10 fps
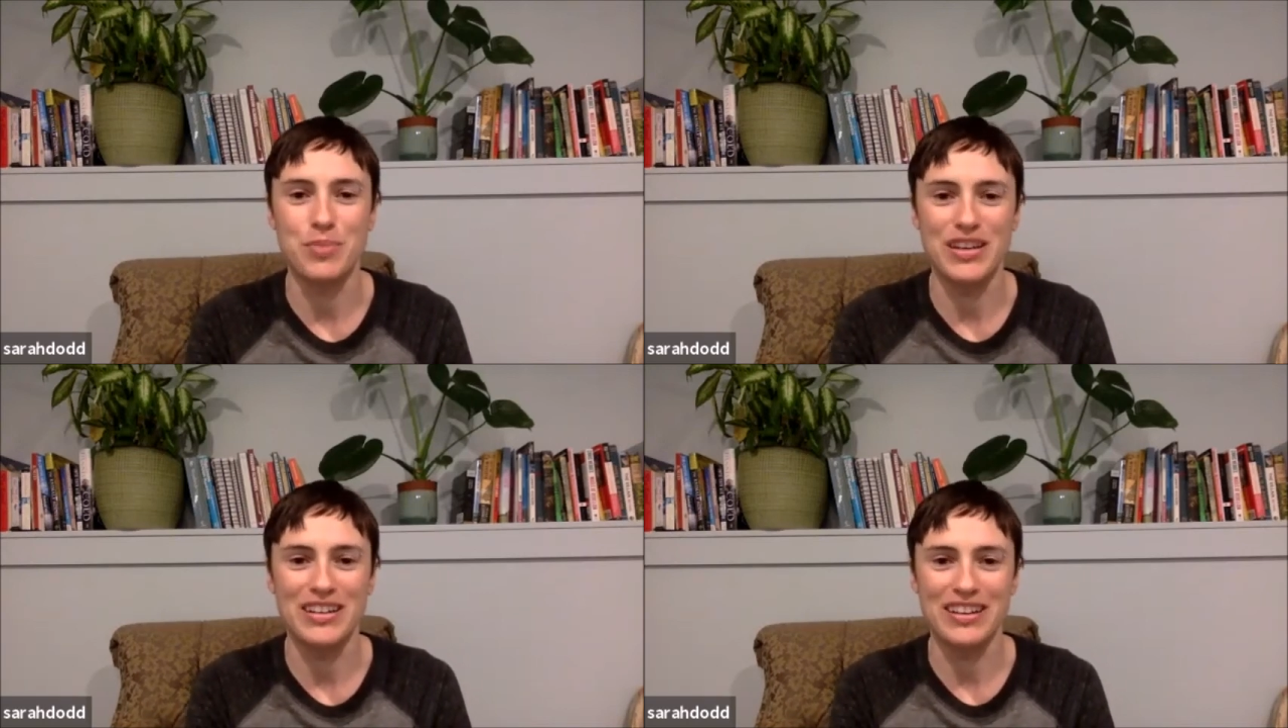
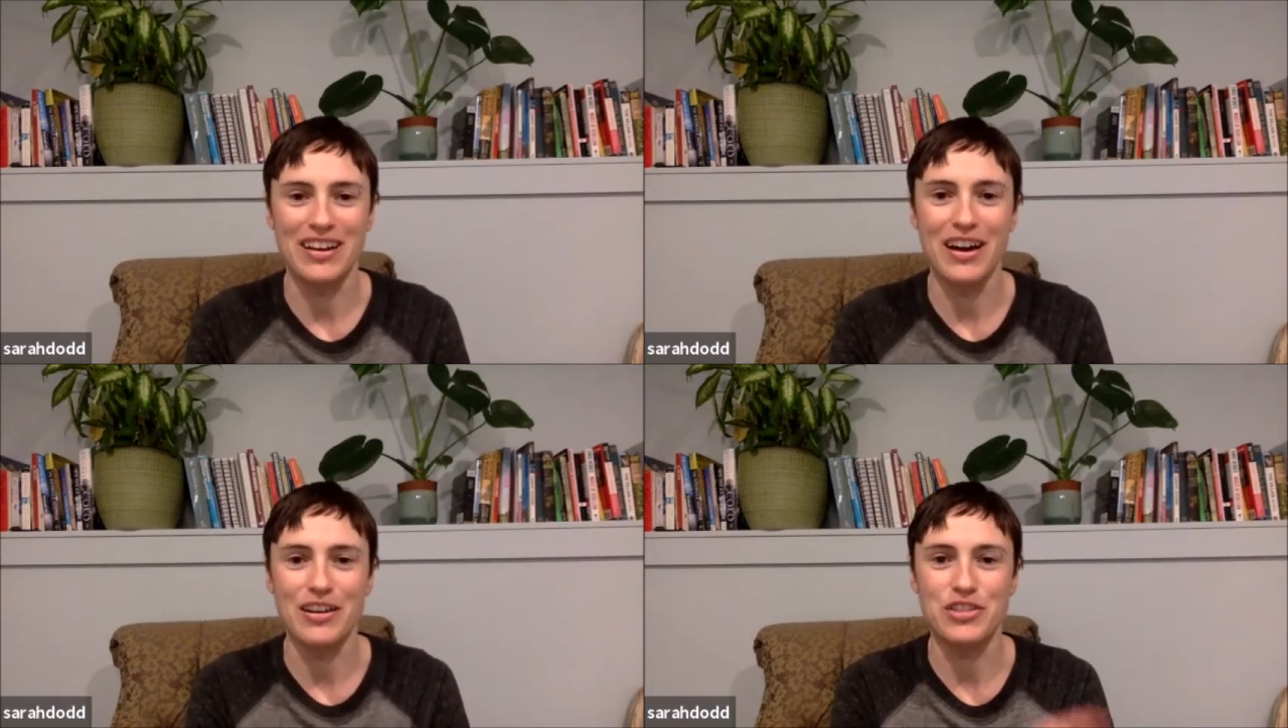being
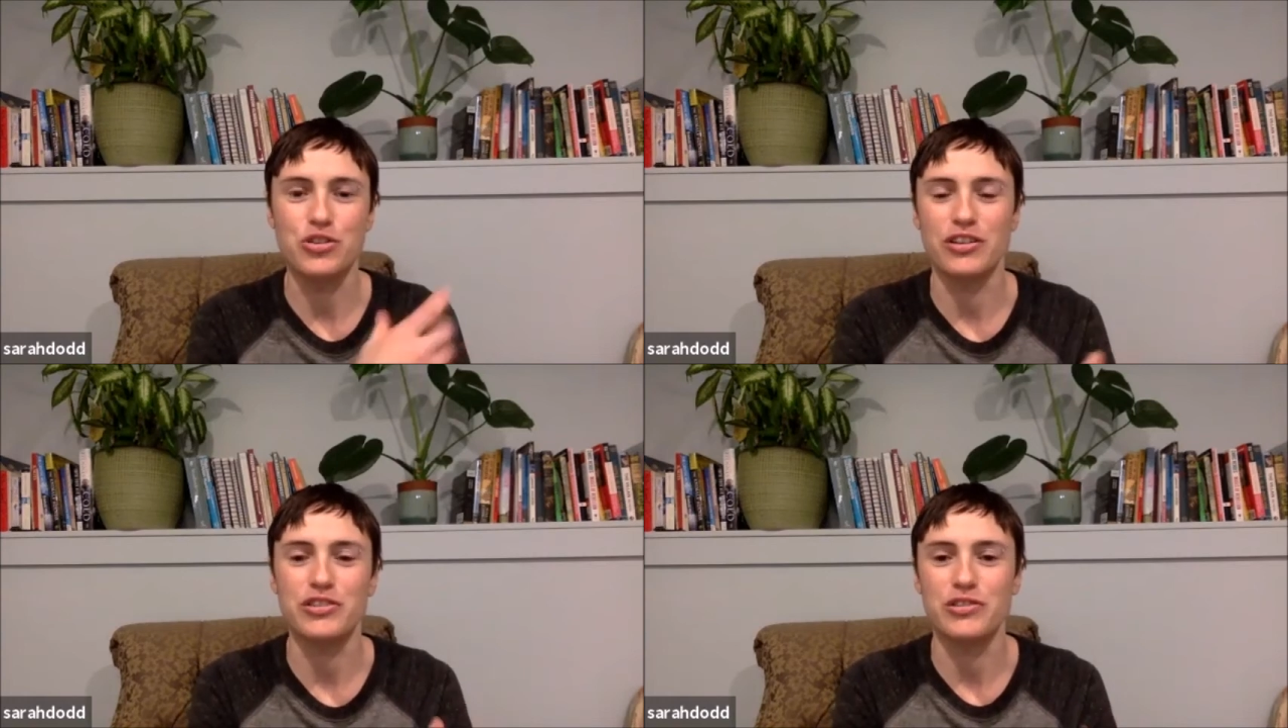a
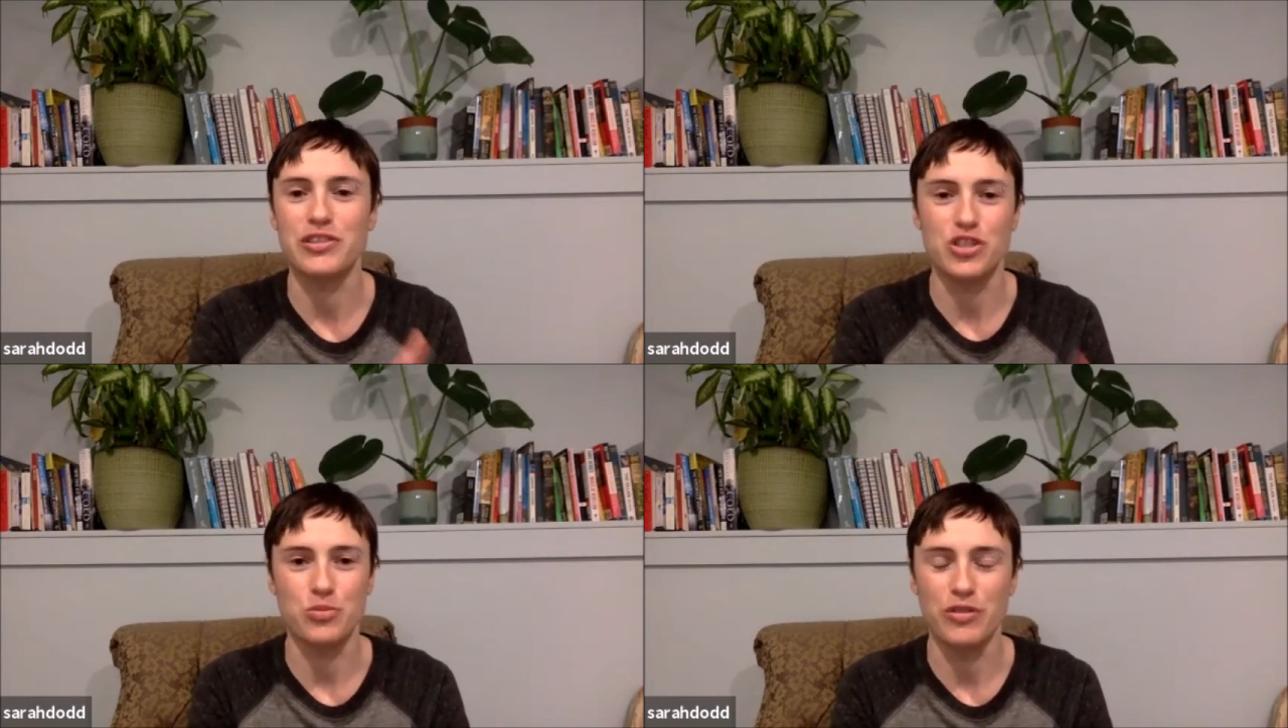strong
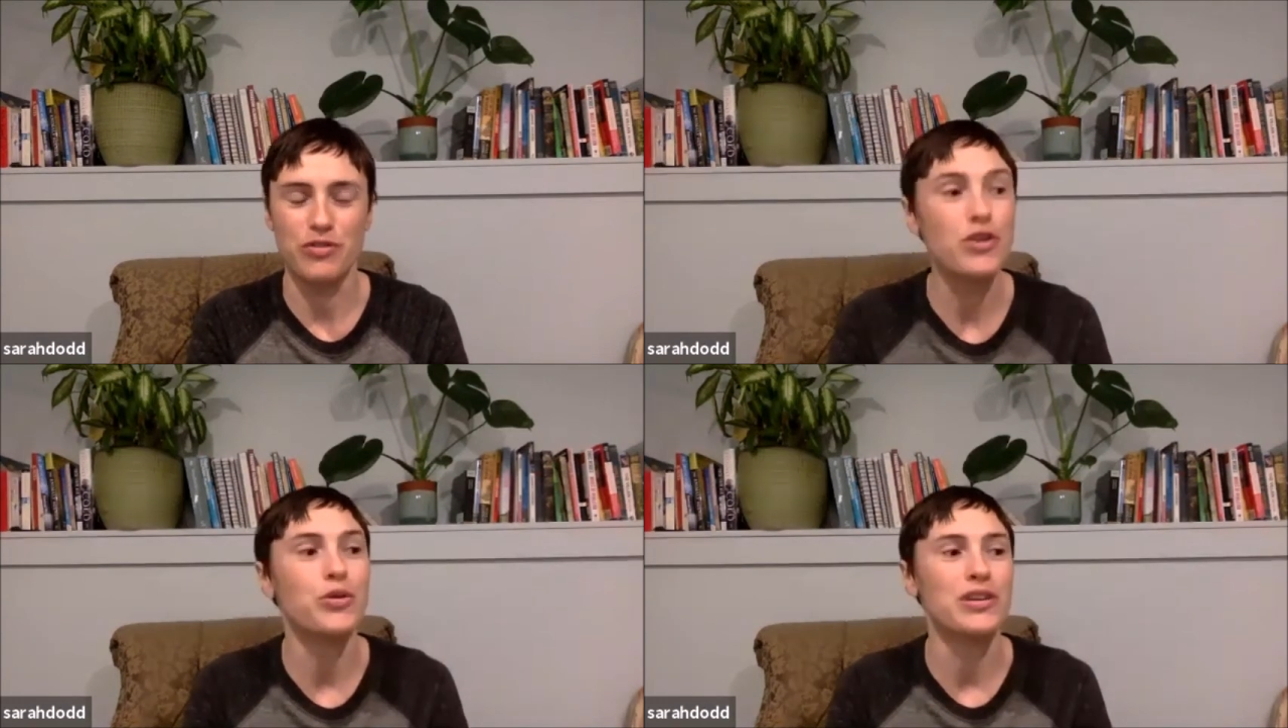association with
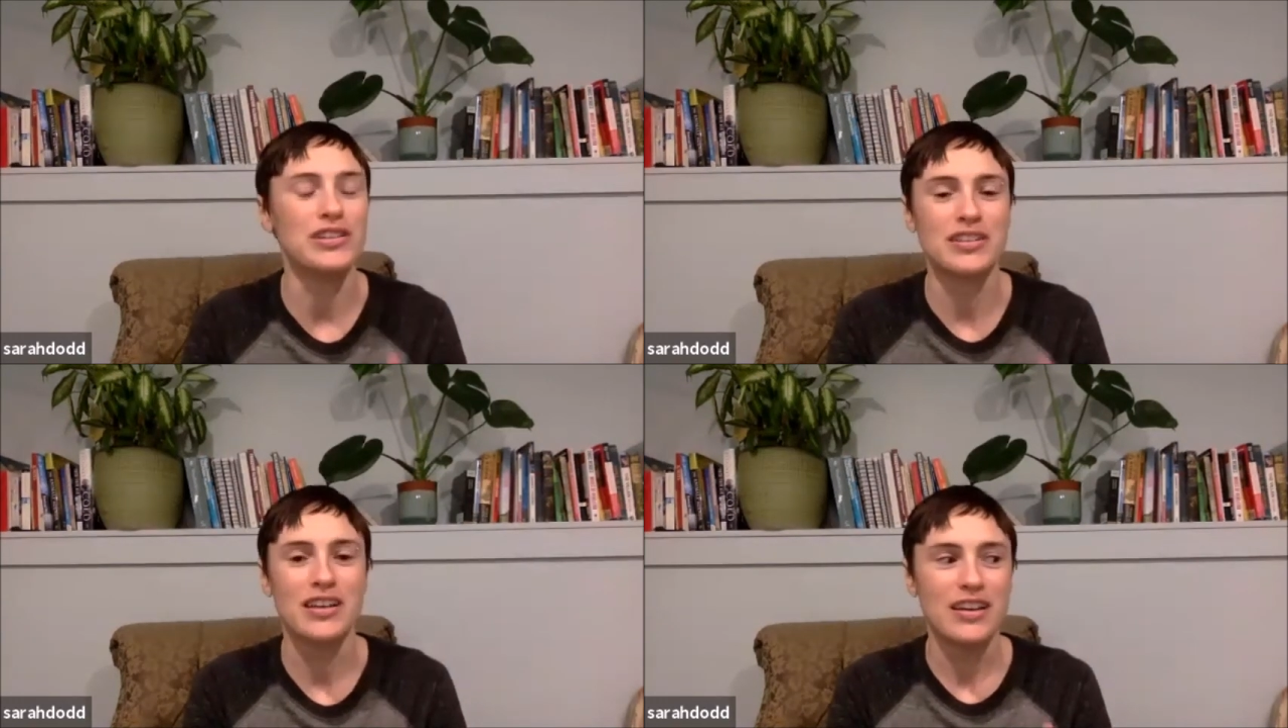food,
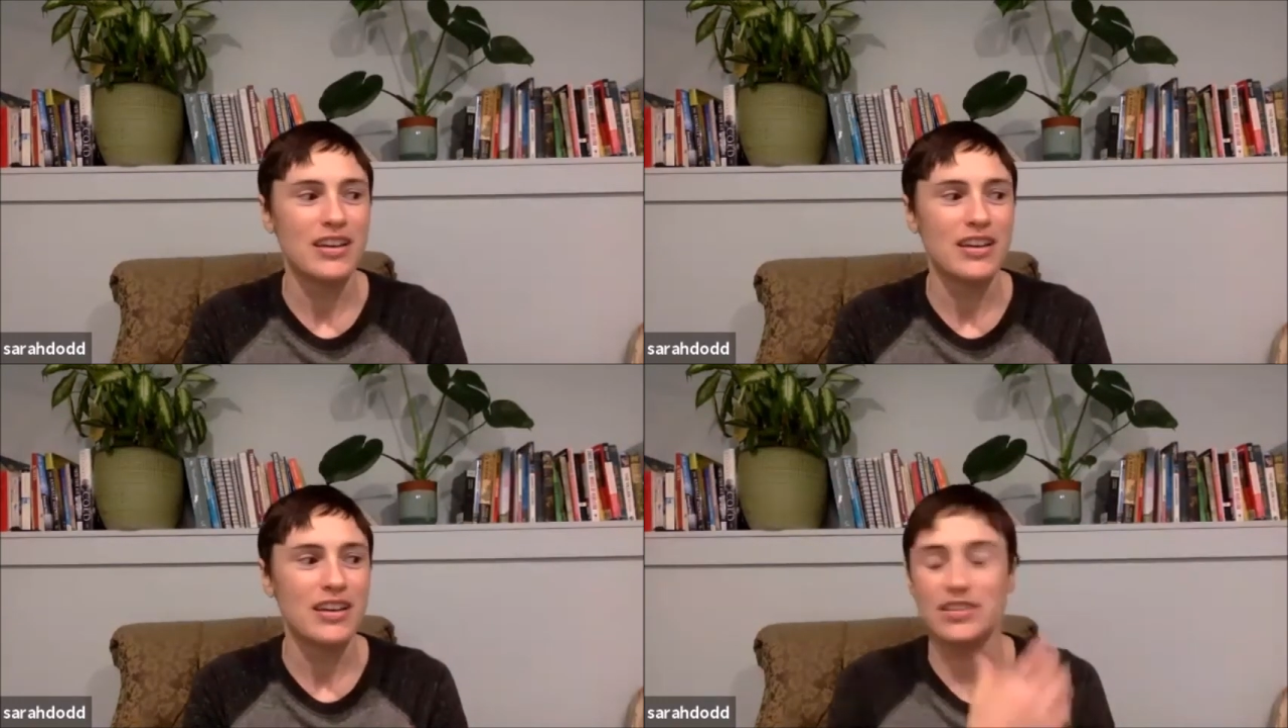
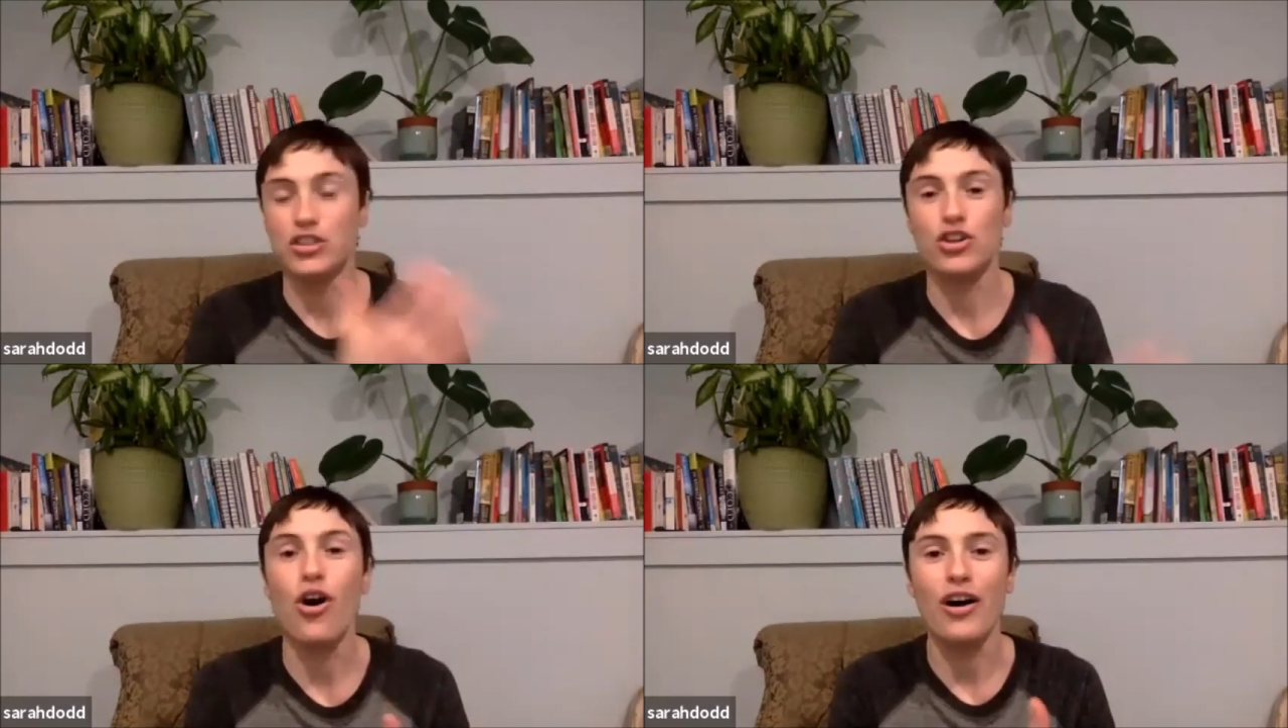it's
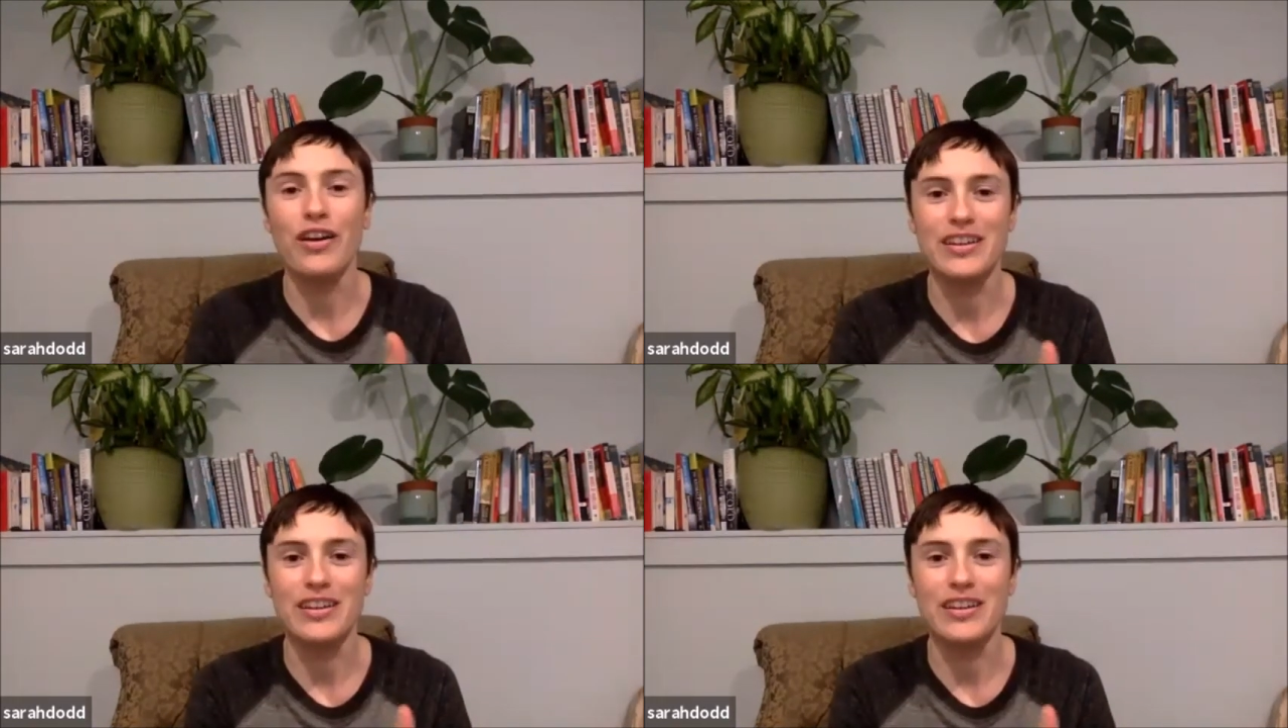not.